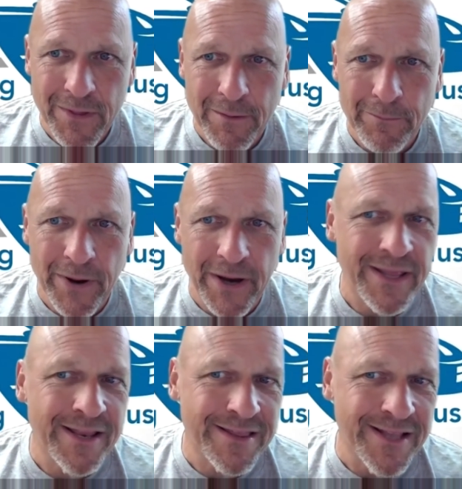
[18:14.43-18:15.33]
But
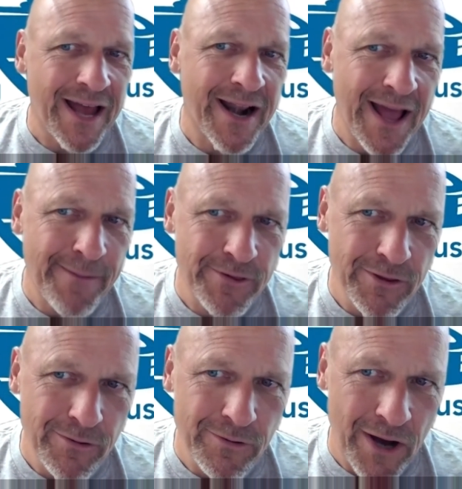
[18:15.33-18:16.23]
it's not an
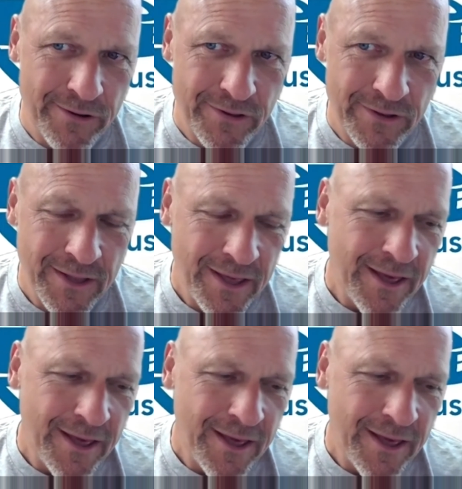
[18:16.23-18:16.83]
absolute auction,